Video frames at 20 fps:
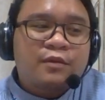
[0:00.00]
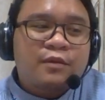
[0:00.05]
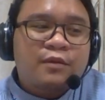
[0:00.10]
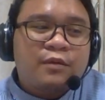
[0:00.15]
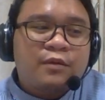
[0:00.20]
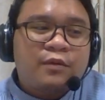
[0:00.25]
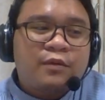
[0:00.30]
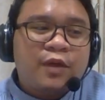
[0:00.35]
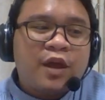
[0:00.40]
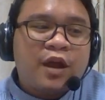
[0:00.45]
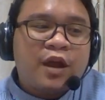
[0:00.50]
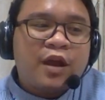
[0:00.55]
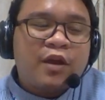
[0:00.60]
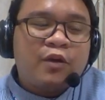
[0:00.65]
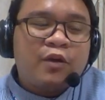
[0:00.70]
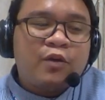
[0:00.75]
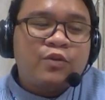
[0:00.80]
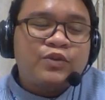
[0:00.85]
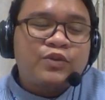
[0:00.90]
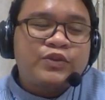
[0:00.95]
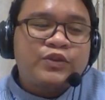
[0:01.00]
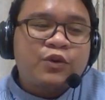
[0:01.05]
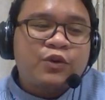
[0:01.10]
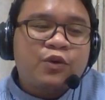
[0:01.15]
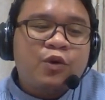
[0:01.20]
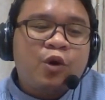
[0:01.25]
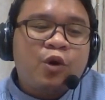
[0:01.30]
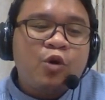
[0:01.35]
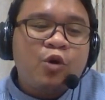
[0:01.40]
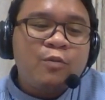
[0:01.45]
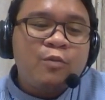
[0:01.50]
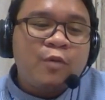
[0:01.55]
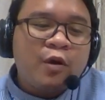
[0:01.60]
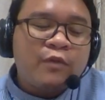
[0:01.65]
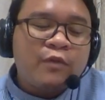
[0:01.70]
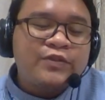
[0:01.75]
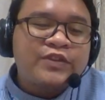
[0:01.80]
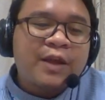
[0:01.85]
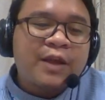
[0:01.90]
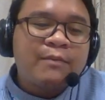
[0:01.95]
we are also home
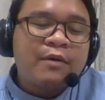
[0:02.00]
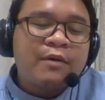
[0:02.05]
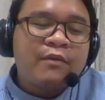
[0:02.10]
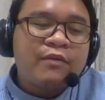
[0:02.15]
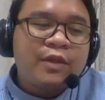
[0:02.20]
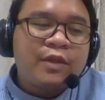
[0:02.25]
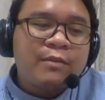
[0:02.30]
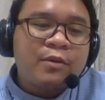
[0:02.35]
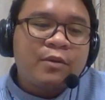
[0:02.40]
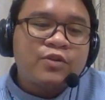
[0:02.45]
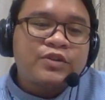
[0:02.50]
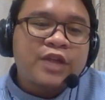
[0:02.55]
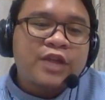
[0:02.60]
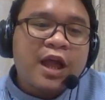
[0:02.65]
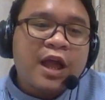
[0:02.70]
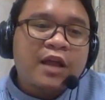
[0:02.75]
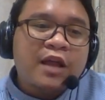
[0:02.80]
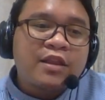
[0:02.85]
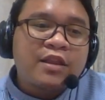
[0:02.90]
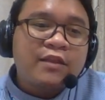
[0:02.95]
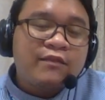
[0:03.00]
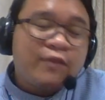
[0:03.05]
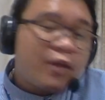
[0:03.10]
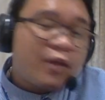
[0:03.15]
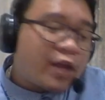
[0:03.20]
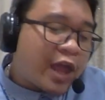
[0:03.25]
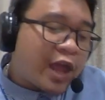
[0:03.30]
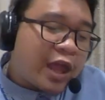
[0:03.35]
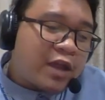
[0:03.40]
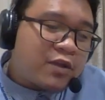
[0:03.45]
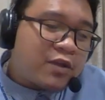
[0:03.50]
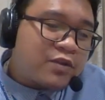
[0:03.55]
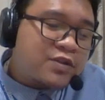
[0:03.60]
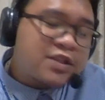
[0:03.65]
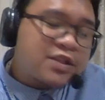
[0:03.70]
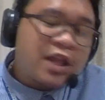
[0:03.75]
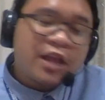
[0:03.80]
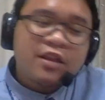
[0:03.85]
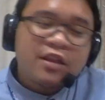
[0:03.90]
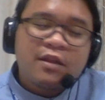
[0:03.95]
of some of the most active
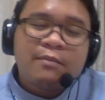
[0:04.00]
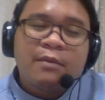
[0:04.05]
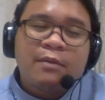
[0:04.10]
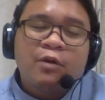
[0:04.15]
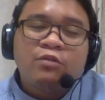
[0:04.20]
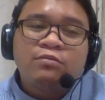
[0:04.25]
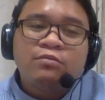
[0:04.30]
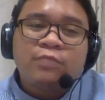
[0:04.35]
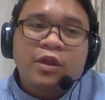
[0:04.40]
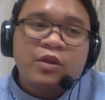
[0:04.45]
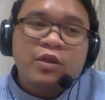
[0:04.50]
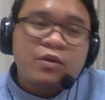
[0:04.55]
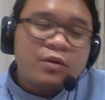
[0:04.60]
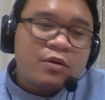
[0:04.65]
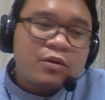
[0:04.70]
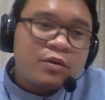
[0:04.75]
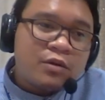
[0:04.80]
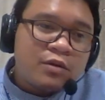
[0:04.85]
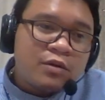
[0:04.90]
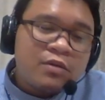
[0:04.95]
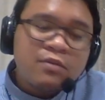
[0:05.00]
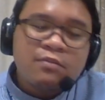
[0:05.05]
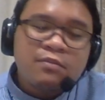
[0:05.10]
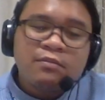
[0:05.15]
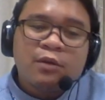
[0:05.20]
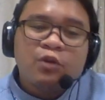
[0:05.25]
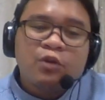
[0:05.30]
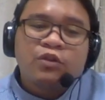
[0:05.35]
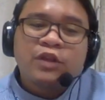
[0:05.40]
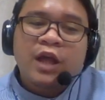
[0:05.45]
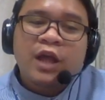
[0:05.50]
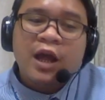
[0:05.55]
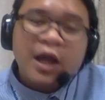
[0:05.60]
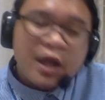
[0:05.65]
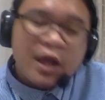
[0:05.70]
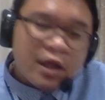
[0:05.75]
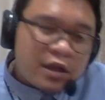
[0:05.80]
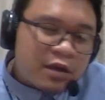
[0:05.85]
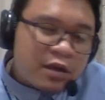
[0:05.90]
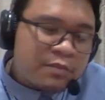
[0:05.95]
volcanoes like the Mount Mayon, Mount
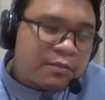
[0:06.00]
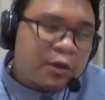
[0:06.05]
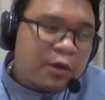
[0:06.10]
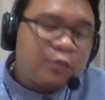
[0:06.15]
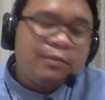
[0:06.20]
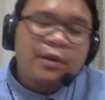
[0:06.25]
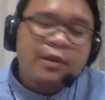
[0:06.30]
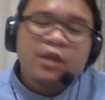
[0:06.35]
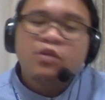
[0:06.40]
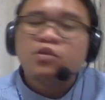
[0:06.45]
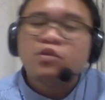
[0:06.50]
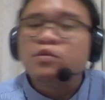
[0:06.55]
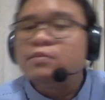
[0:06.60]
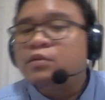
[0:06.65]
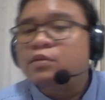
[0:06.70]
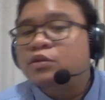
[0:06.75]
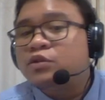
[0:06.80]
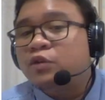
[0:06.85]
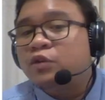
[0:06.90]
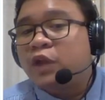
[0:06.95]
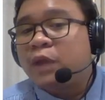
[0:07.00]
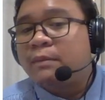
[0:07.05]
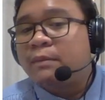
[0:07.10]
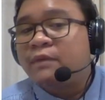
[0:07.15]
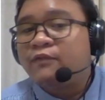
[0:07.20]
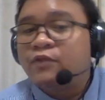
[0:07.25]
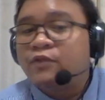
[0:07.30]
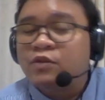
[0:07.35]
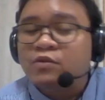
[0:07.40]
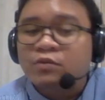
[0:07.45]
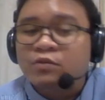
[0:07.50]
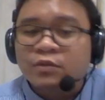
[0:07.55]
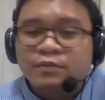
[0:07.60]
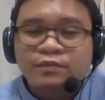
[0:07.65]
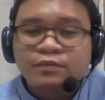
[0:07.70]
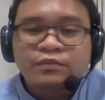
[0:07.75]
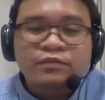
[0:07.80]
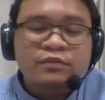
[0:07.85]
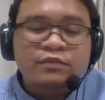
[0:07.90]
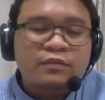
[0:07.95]
Taal, Mount Pinatubo, to name a few.
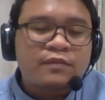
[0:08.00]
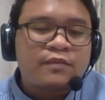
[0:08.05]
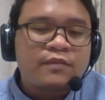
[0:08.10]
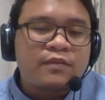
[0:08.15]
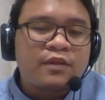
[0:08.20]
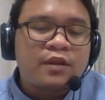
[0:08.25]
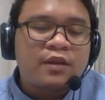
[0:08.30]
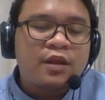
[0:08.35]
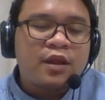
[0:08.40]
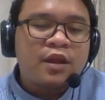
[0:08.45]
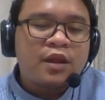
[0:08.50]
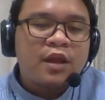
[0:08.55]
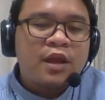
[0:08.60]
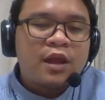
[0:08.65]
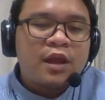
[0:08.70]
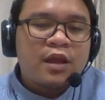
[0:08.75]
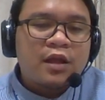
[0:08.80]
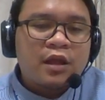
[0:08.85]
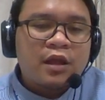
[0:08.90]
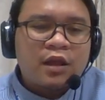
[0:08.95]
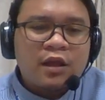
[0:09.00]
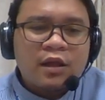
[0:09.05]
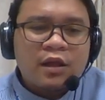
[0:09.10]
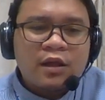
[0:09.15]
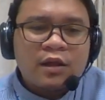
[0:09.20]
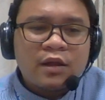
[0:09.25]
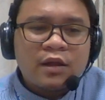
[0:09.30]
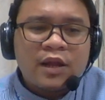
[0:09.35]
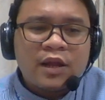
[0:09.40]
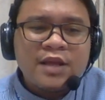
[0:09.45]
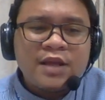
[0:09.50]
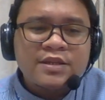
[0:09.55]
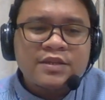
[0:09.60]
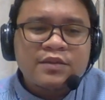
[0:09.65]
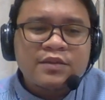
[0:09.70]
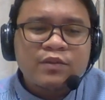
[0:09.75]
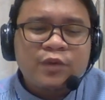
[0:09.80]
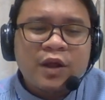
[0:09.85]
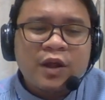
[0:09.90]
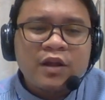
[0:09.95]

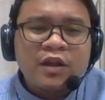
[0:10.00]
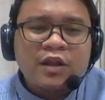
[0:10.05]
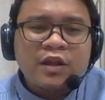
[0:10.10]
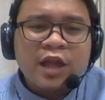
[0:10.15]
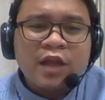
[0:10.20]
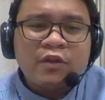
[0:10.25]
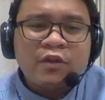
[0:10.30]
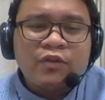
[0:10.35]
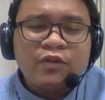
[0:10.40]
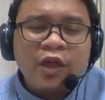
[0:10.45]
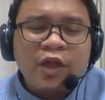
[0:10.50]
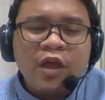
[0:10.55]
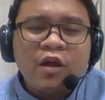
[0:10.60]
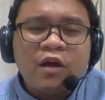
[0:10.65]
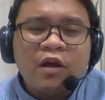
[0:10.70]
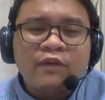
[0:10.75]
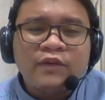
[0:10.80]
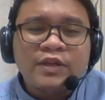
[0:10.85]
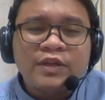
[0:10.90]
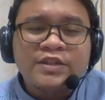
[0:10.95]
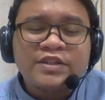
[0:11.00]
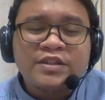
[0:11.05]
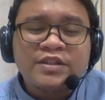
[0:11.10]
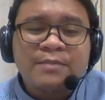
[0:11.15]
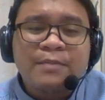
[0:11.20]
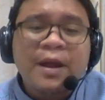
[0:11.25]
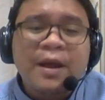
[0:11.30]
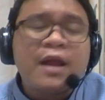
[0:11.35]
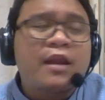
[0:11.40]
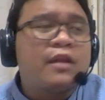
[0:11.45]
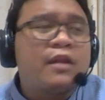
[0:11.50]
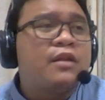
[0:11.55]
Last one that I could think of is Japan.